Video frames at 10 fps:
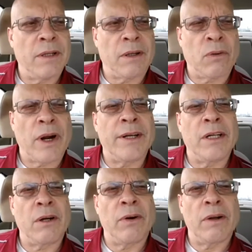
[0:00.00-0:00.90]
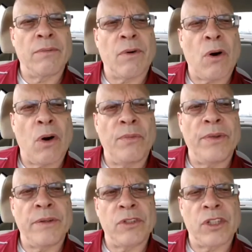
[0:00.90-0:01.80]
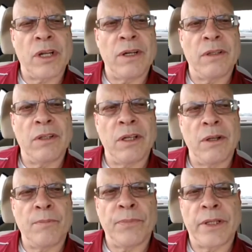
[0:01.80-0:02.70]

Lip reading: criteria involved in setting the